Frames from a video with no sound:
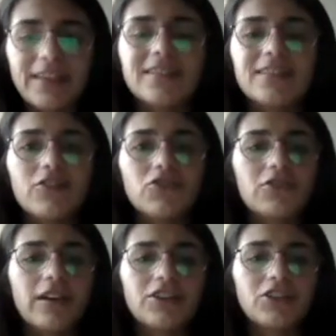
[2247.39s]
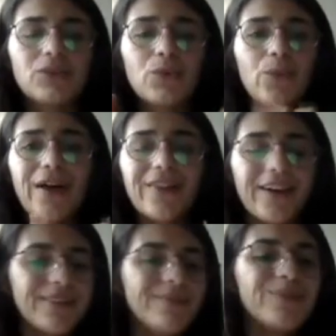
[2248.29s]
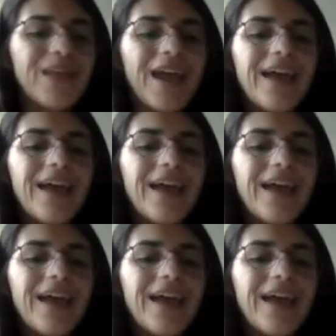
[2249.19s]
writing the introduction. Well done.